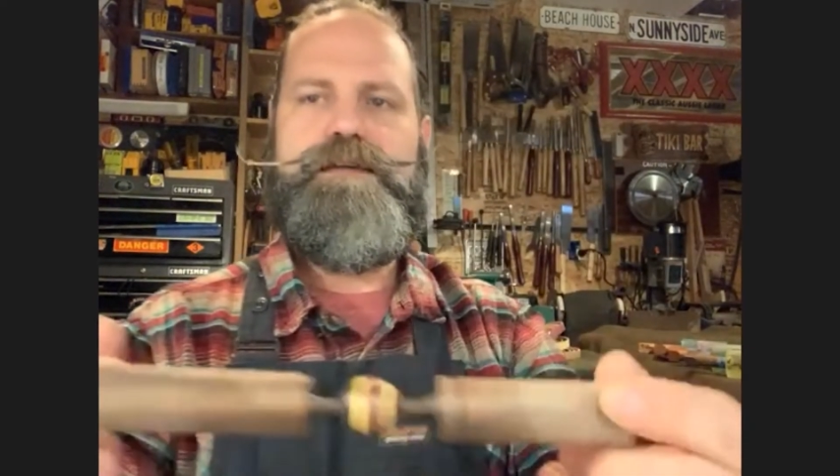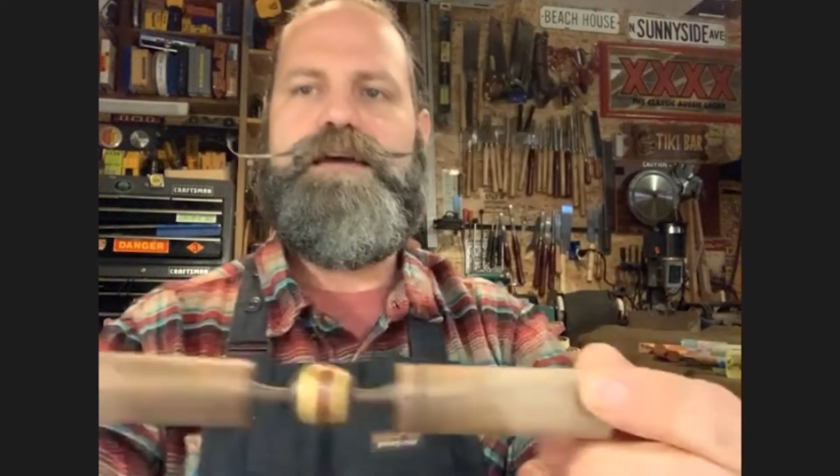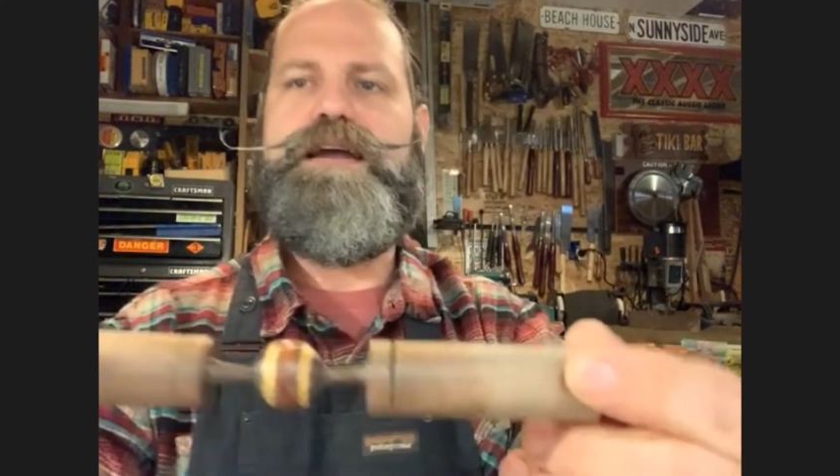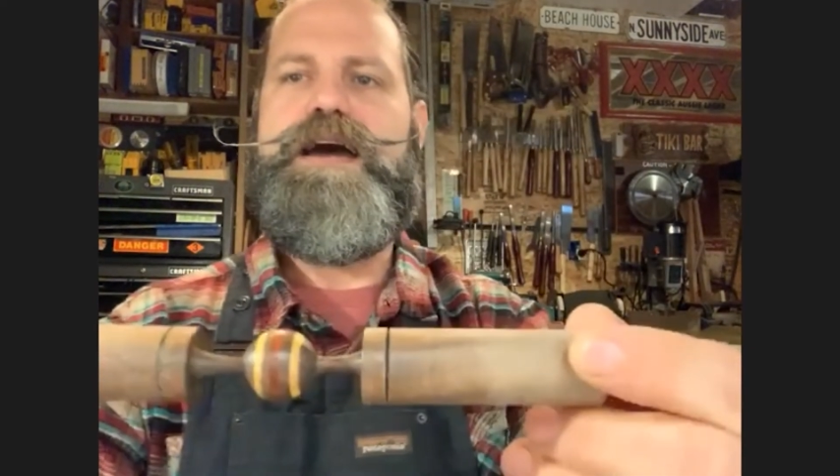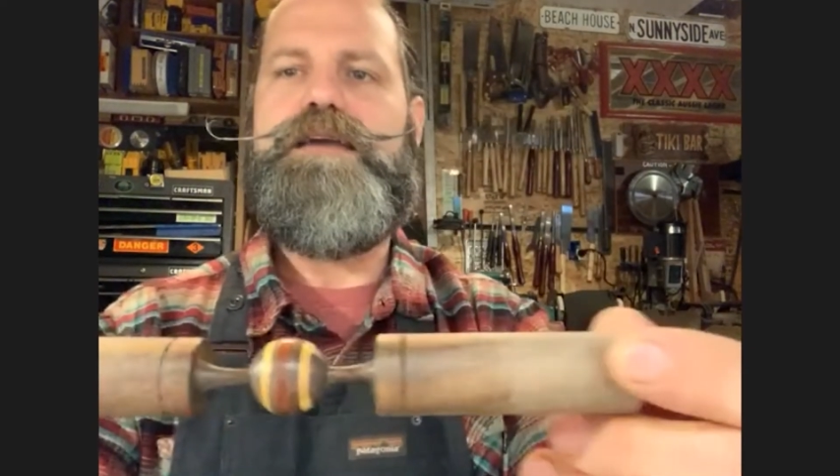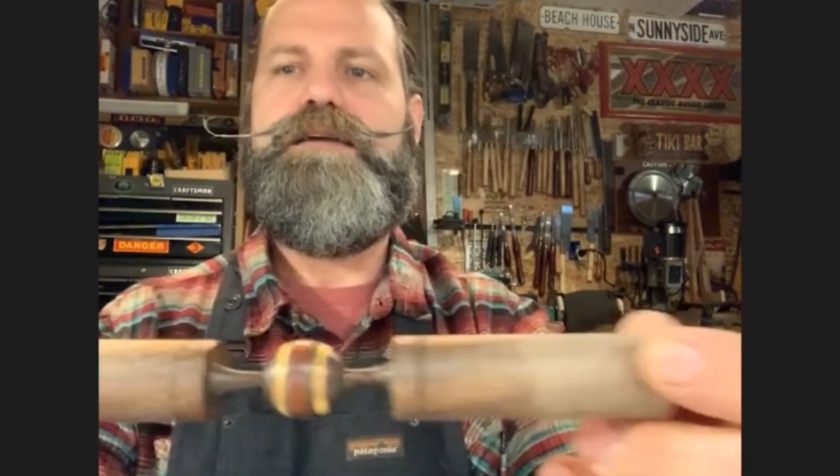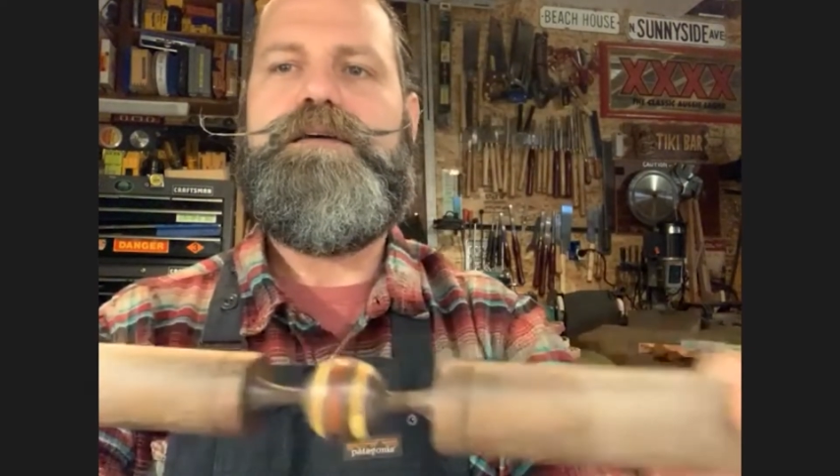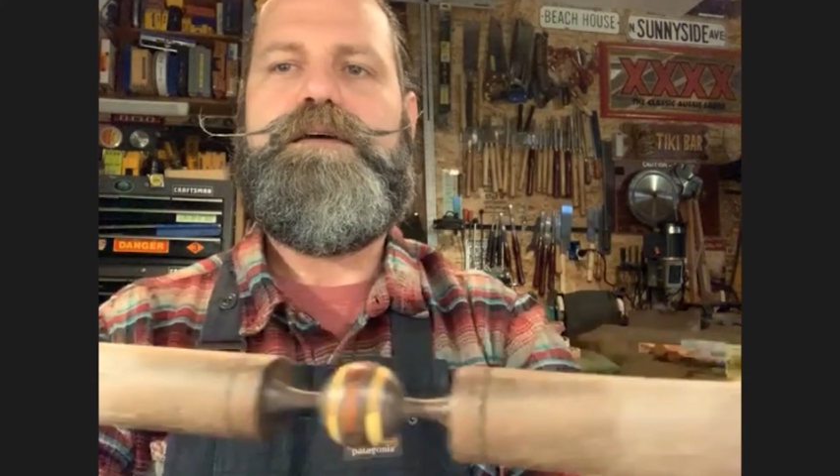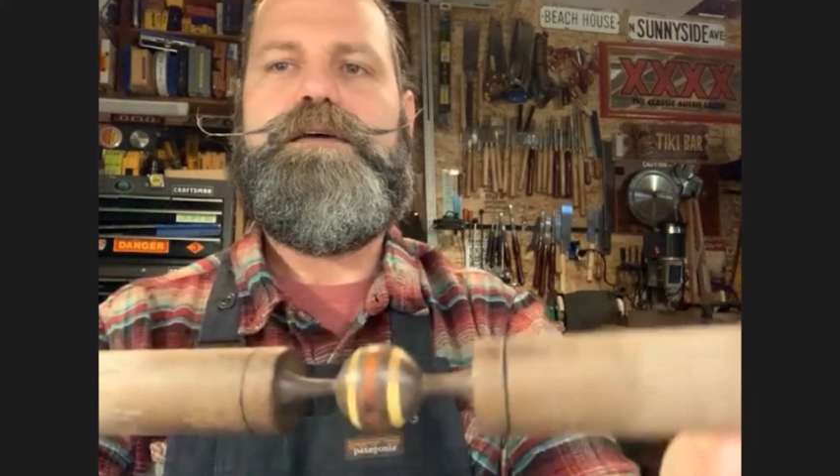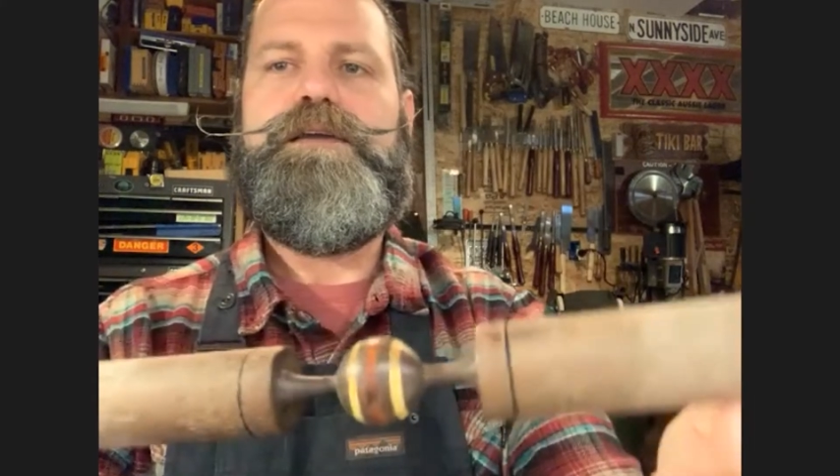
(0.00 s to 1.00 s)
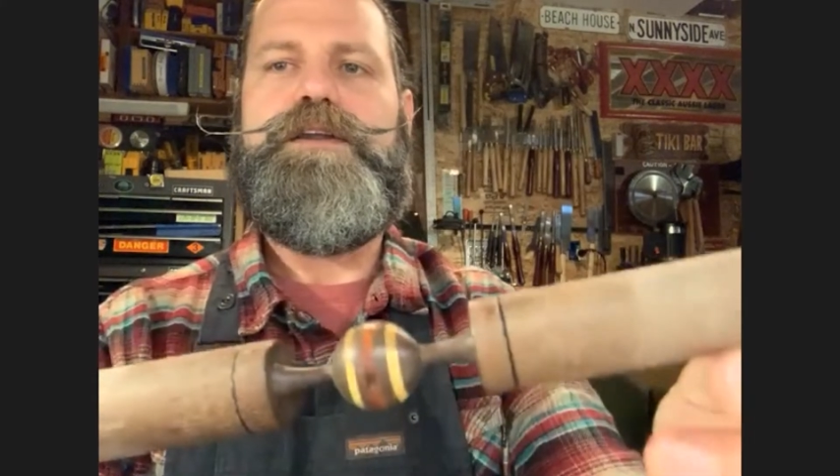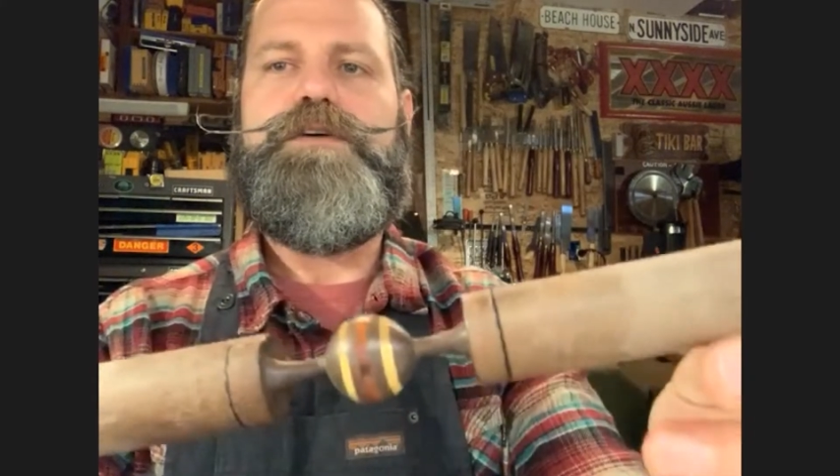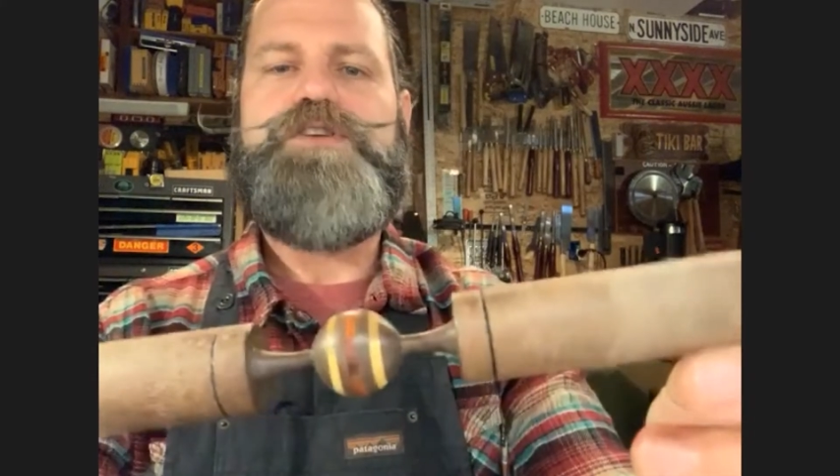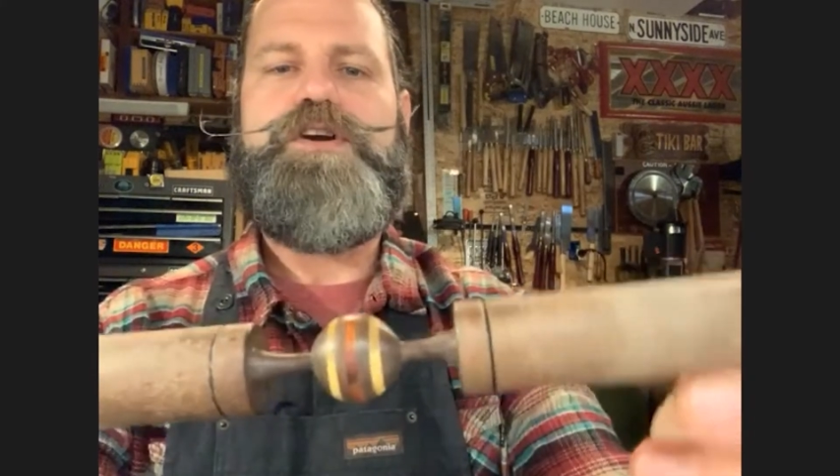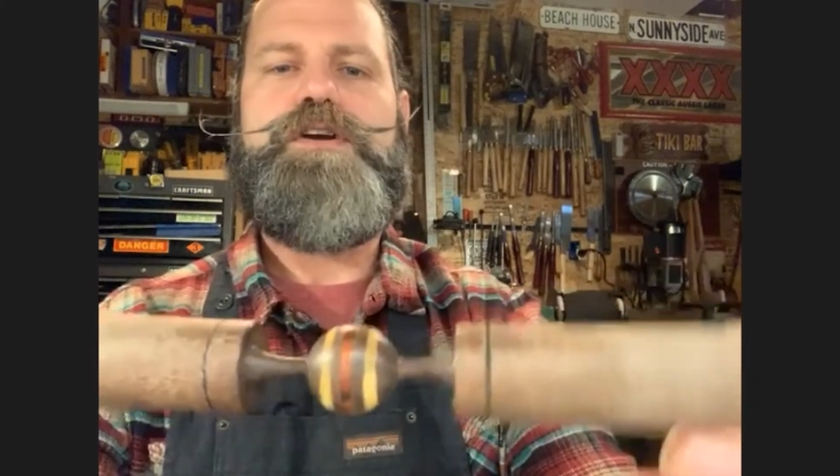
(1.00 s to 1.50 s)
I,
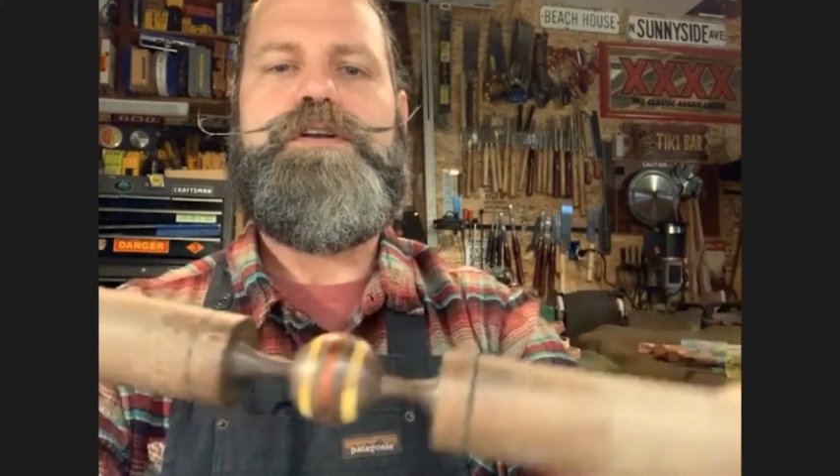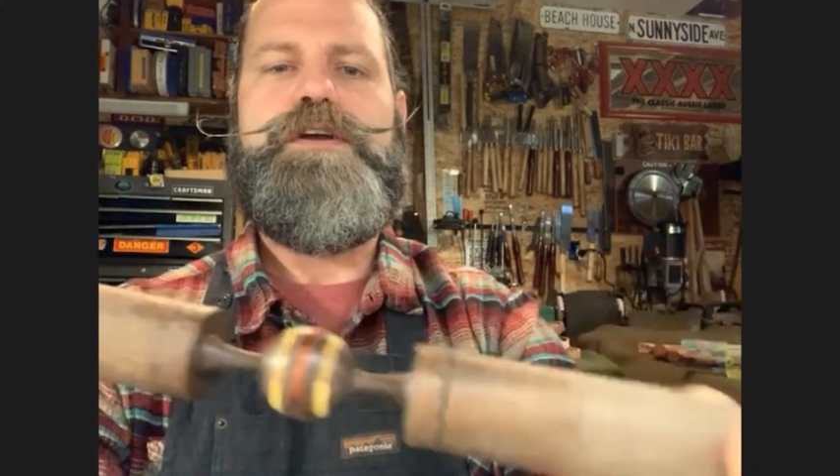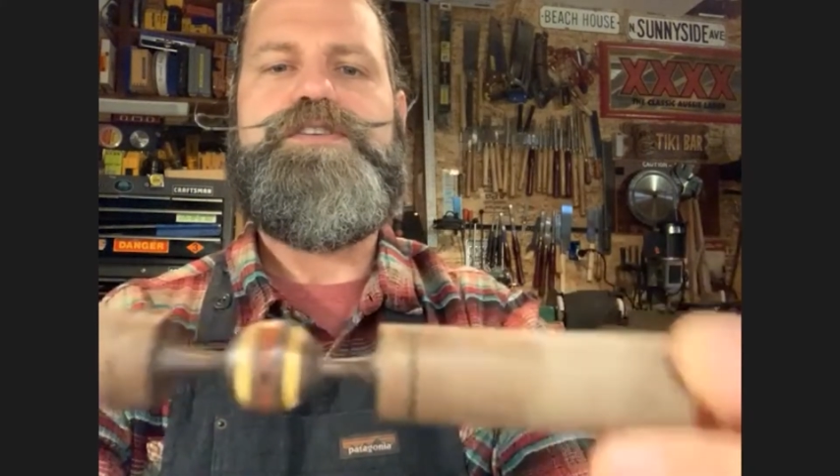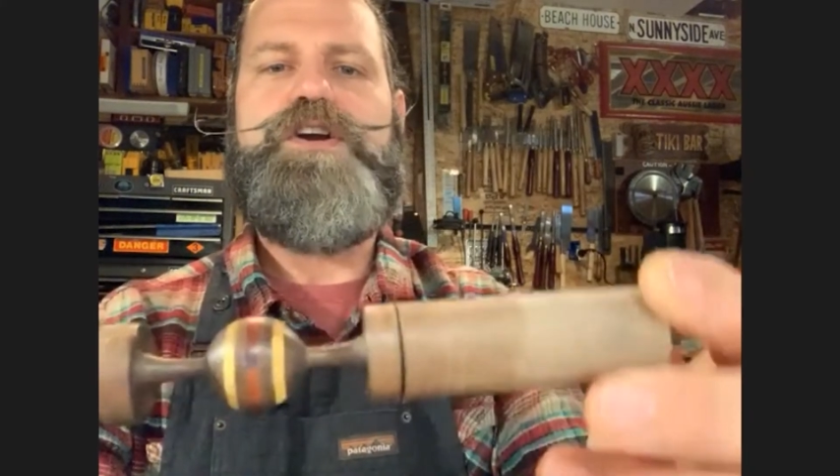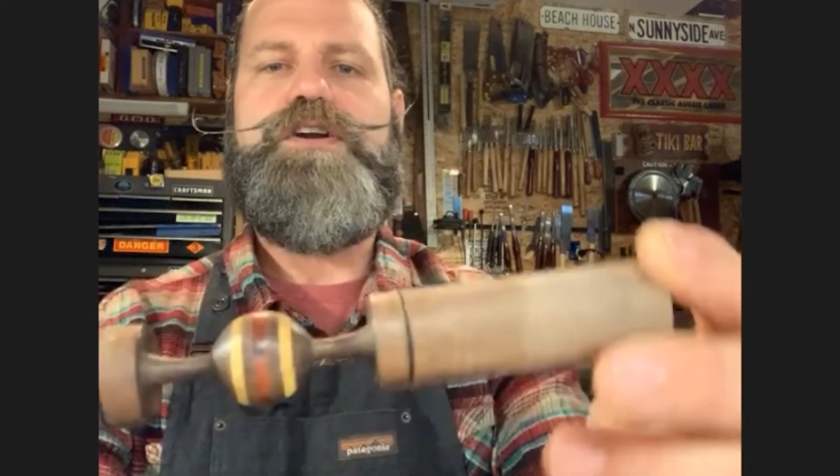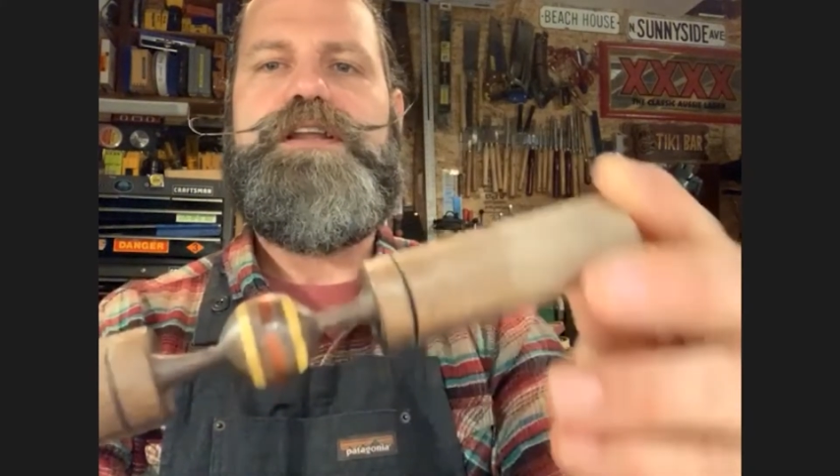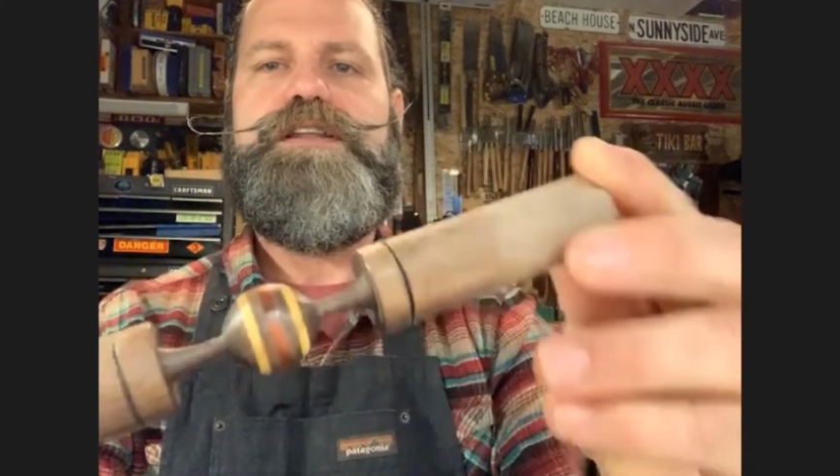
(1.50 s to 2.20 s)
turn it